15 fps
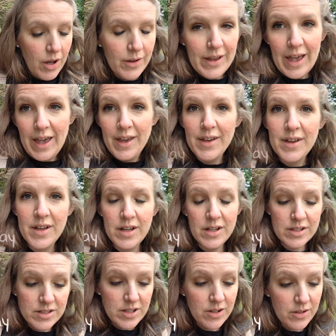Okay,
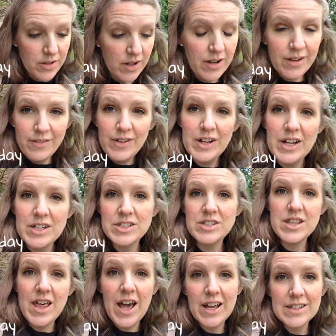so I
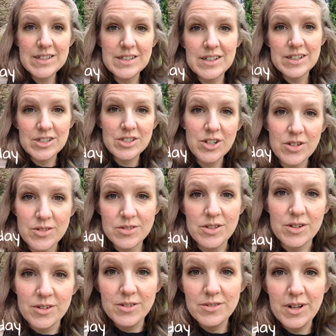finished that Sing Sorrow
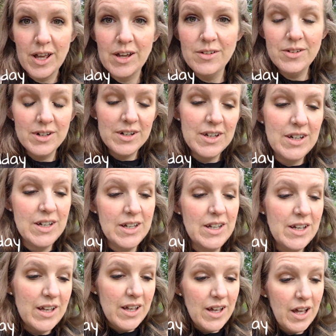Sorrow now.
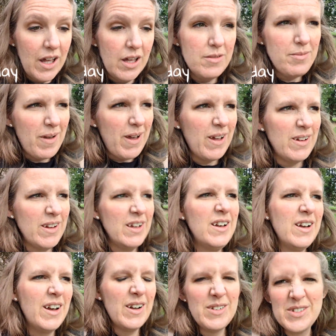And
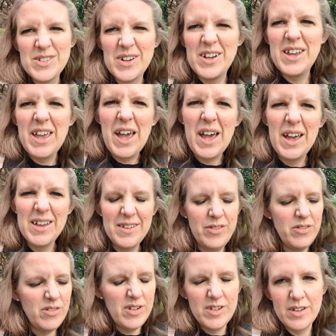I was right, yeah,
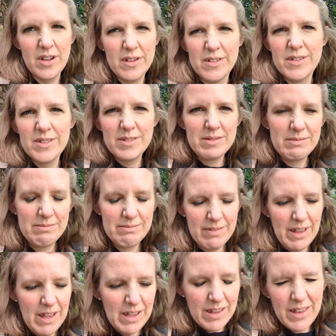3 stars.
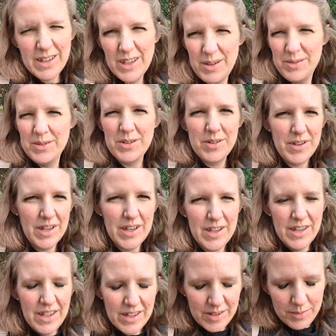Like, it was
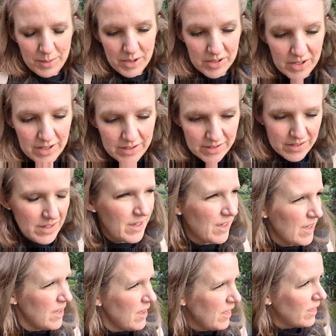okay, to be honest.
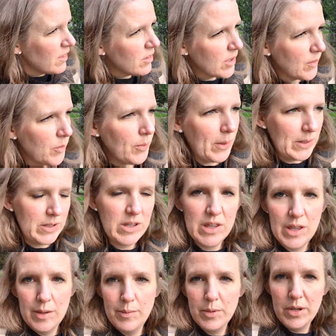I think I'll give it back to the
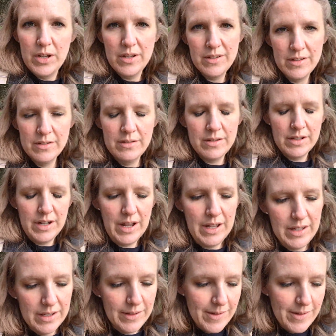library today.